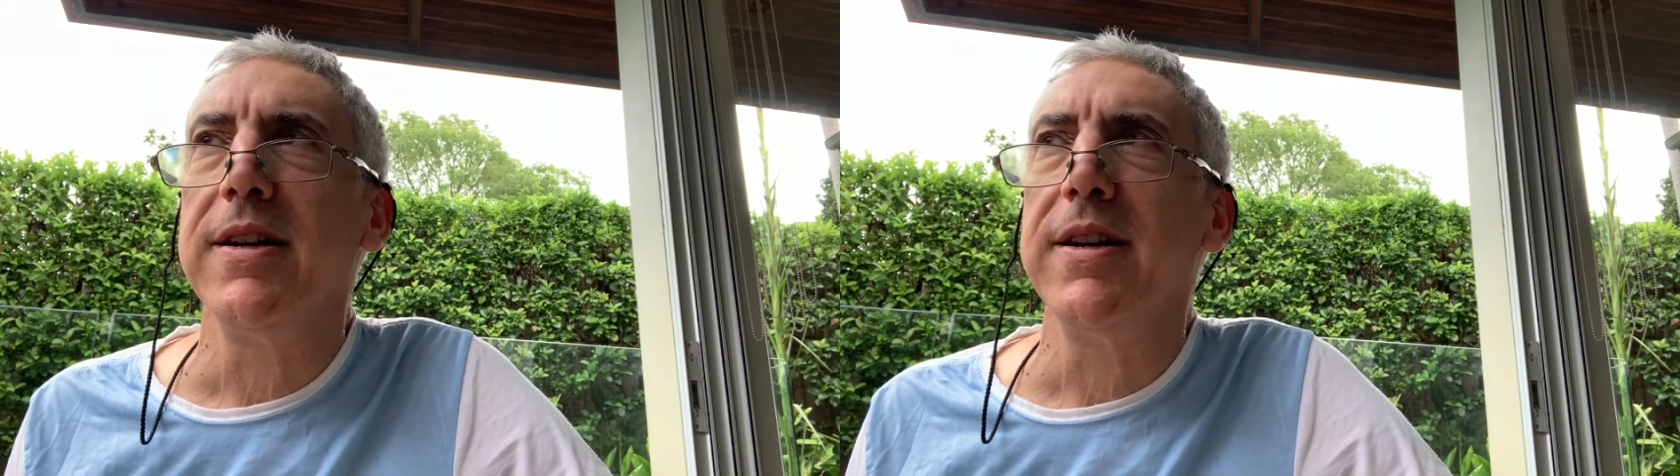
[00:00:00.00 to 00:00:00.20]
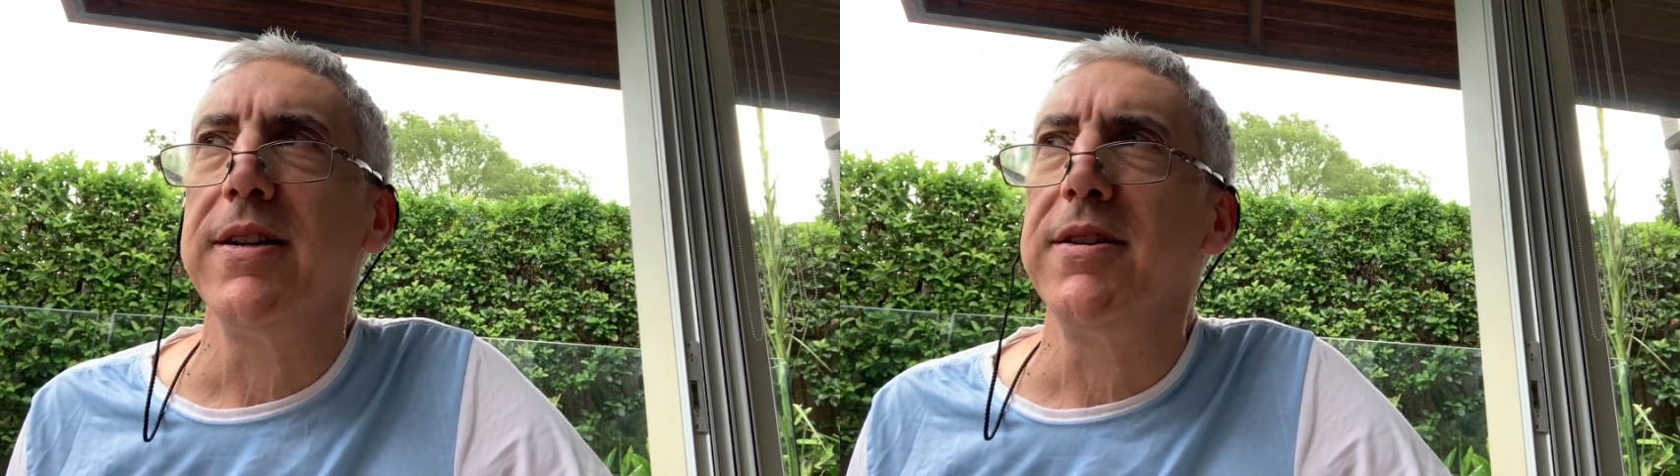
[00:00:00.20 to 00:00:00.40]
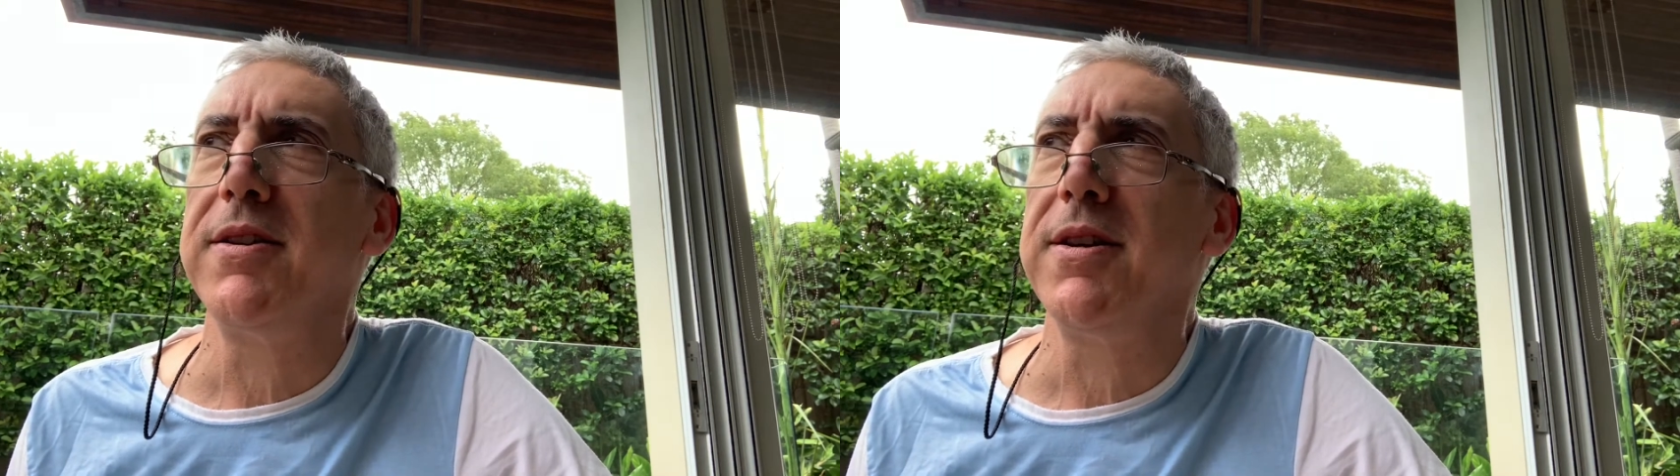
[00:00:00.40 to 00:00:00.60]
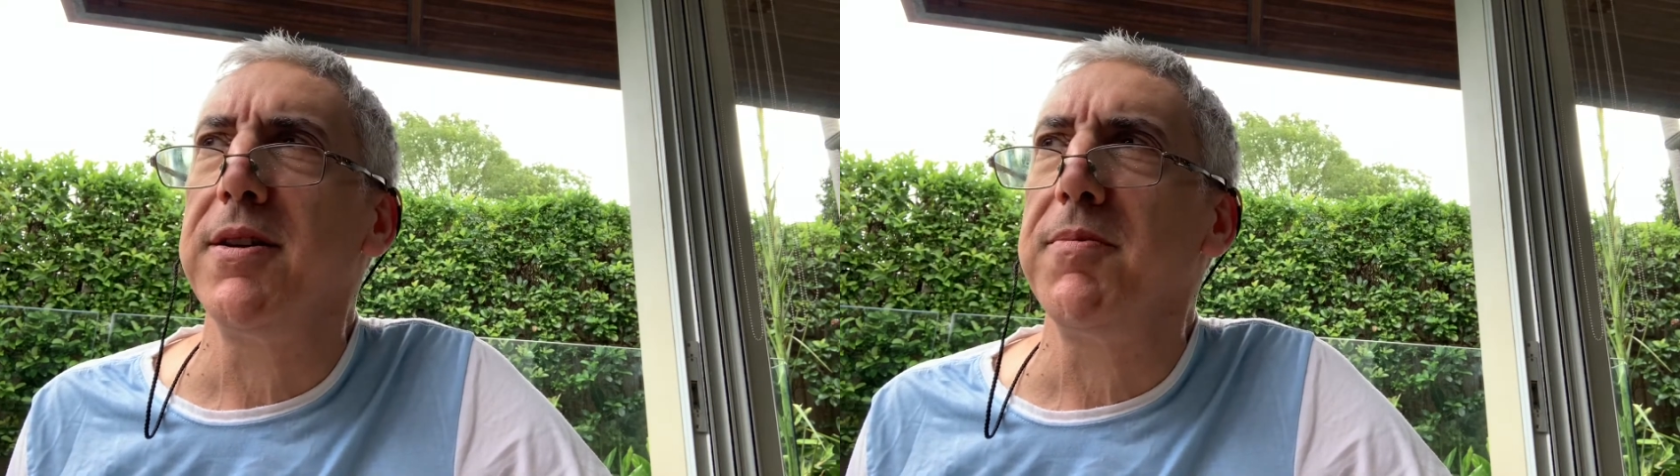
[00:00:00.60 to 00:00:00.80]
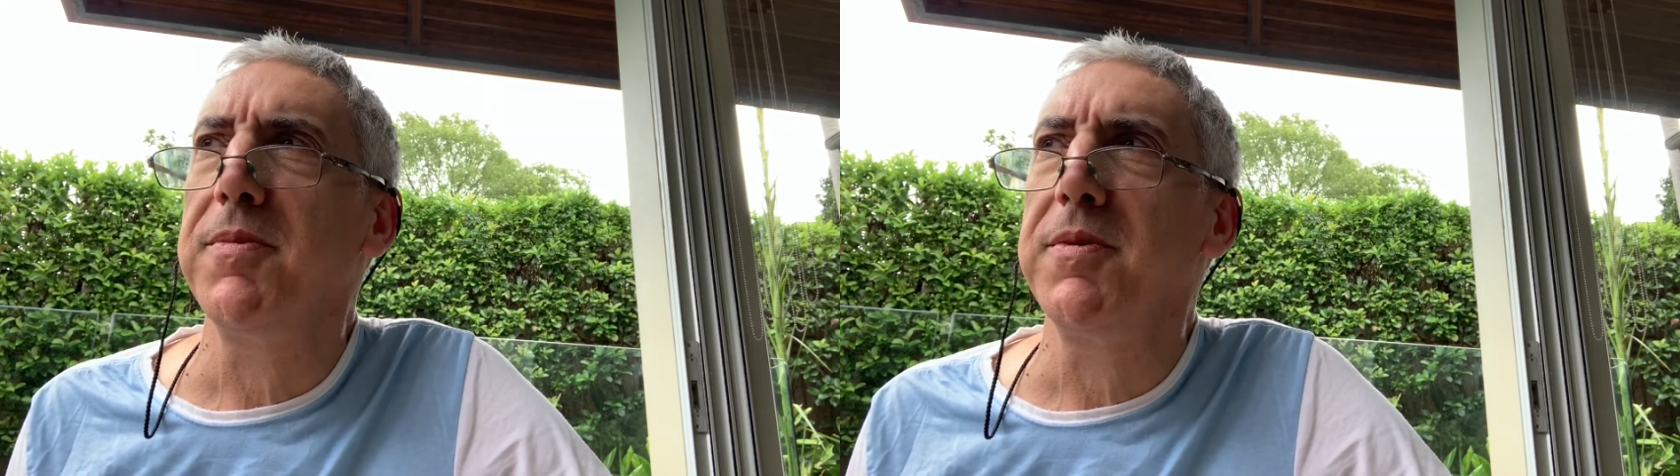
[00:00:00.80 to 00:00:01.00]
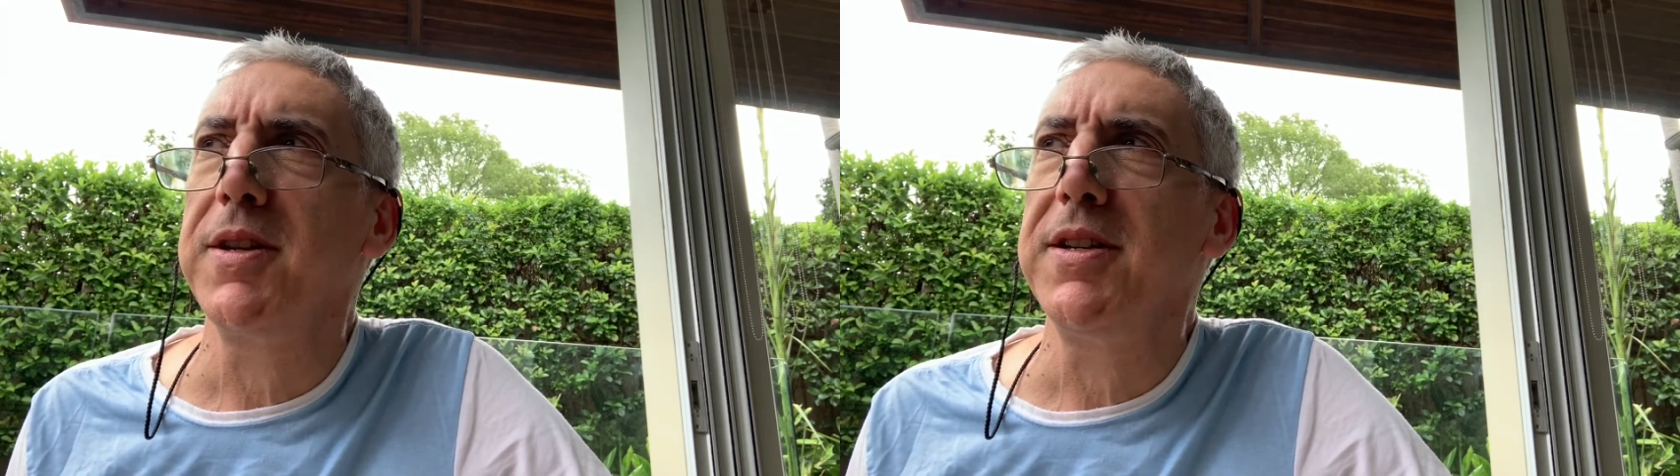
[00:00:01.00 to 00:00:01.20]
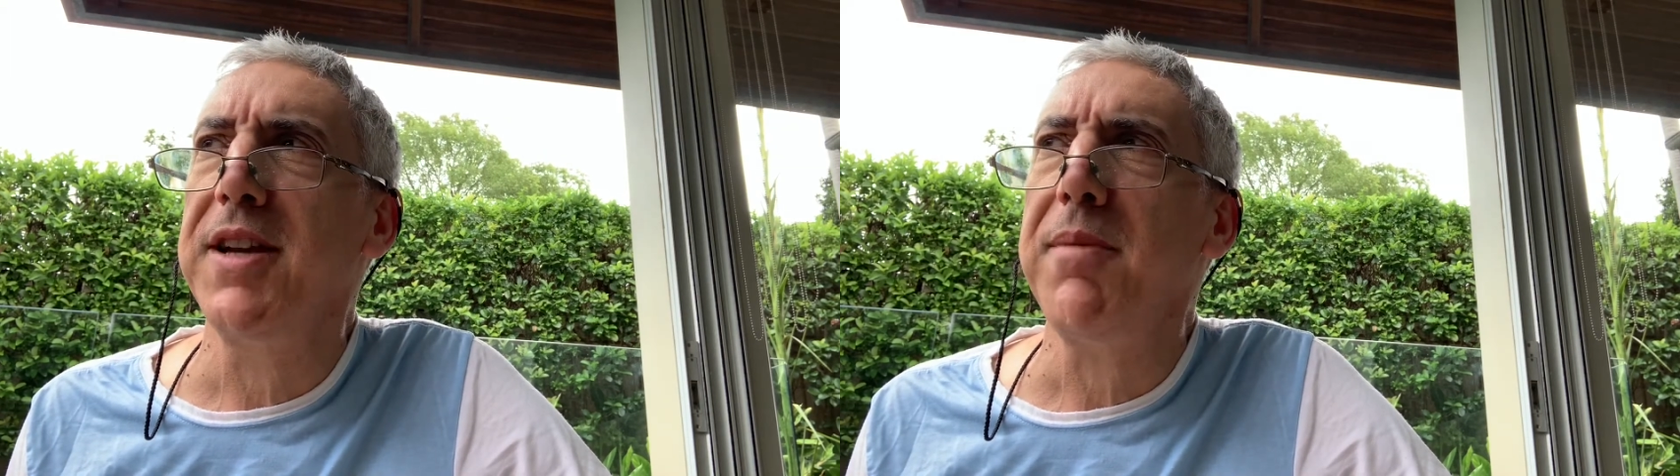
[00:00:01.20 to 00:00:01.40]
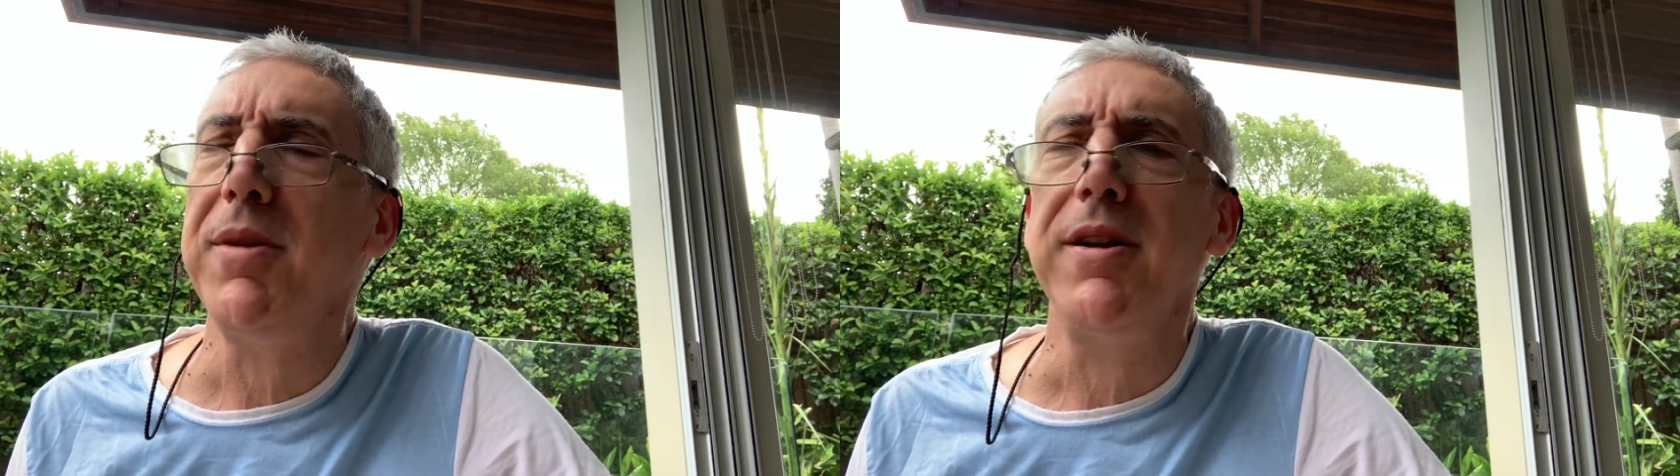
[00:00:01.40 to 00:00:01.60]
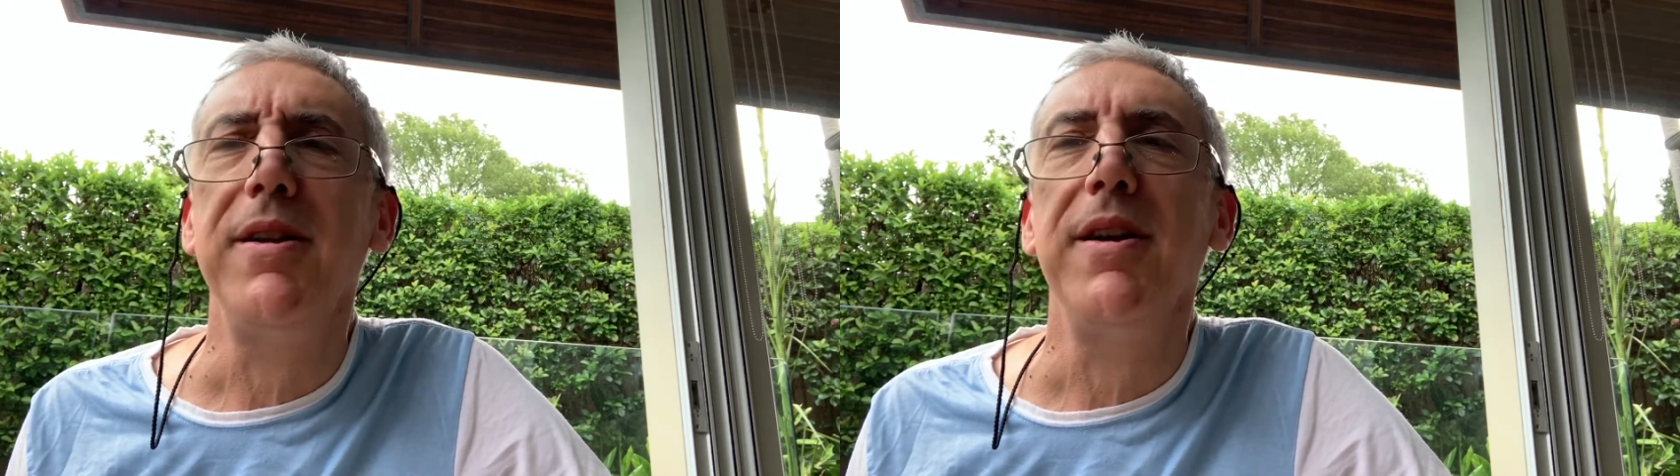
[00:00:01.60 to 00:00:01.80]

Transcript: And um, contentment and